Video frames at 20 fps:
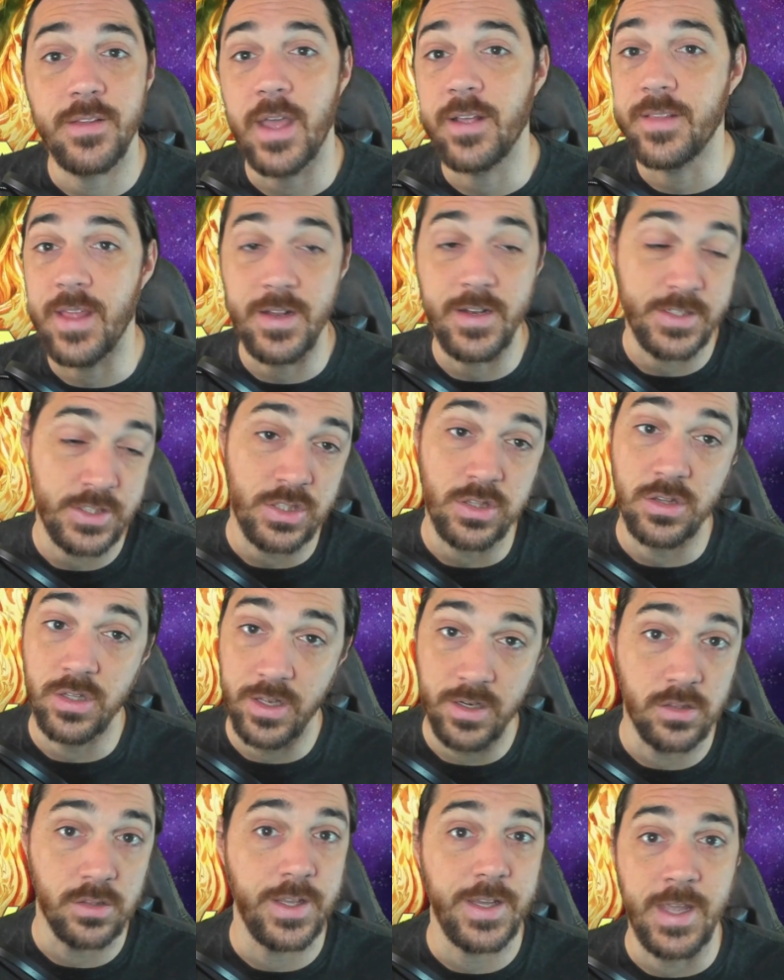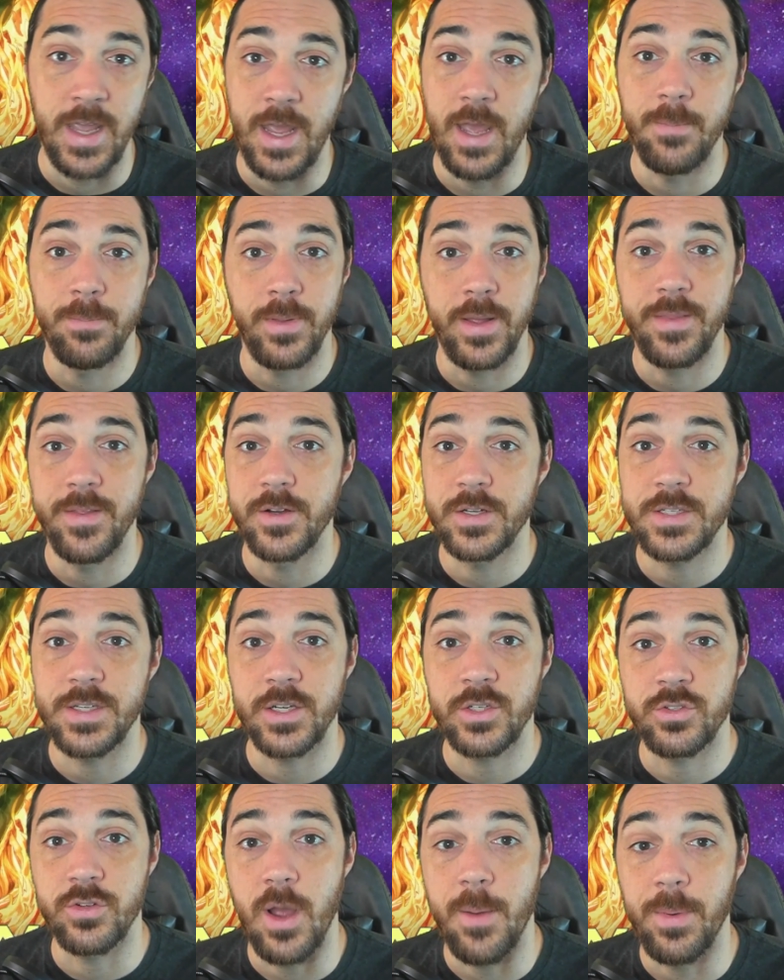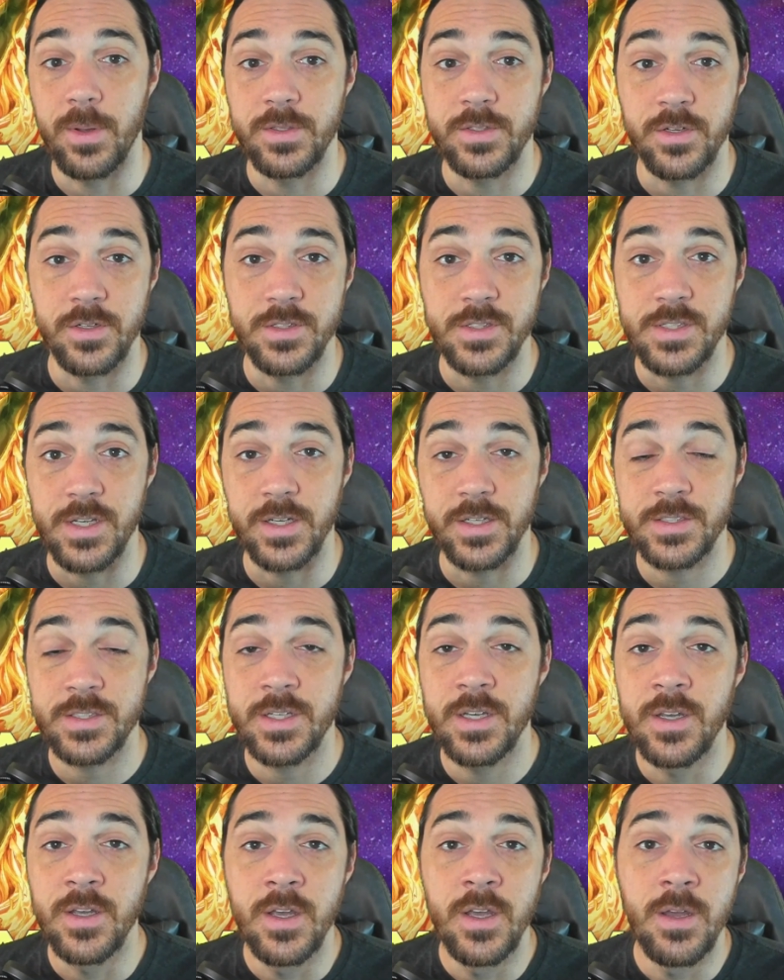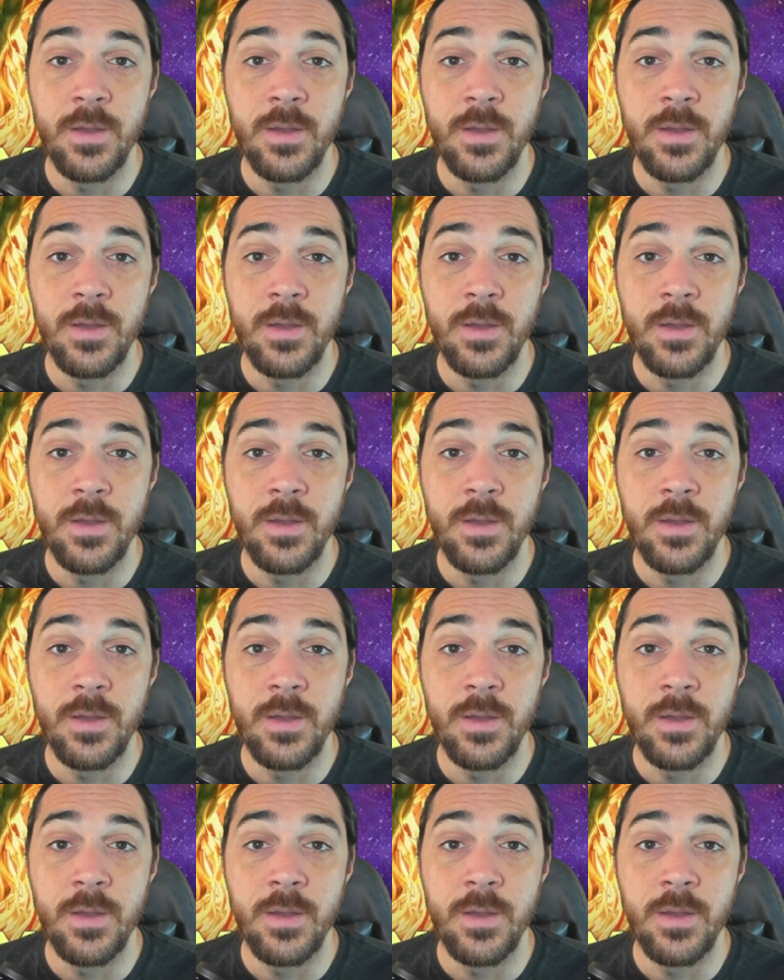like they just literally can't play their 6 drop on turn 6